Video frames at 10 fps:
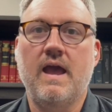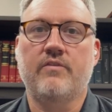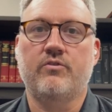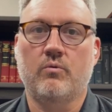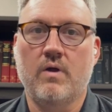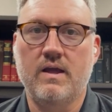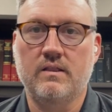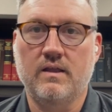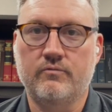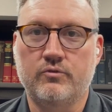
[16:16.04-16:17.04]
at the
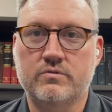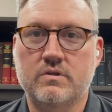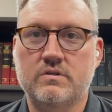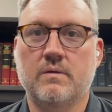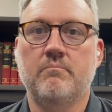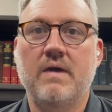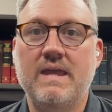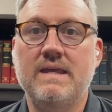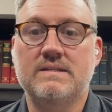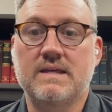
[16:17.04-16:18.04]
right levels to
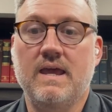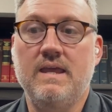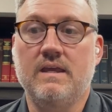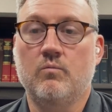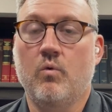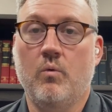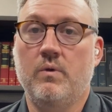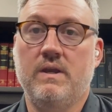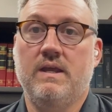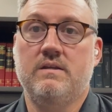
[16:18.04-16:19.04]
maintain what
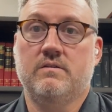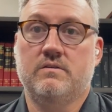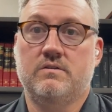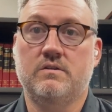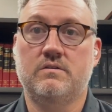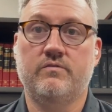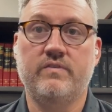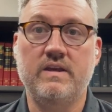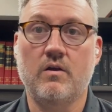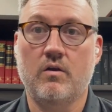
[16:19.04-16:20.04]
we need to
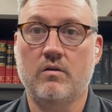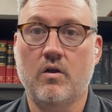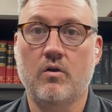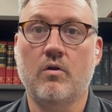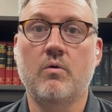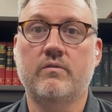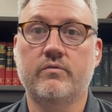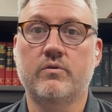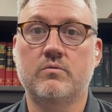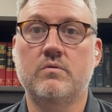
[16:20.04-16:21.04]
feed our growing
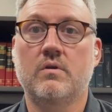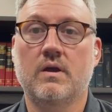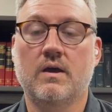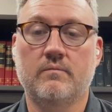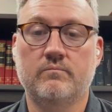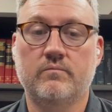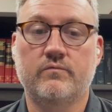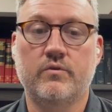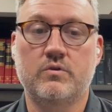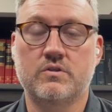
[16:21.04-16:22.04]
food
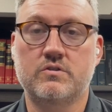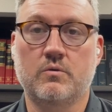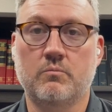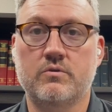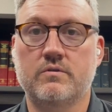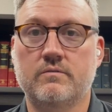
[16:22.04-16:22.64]
consumers.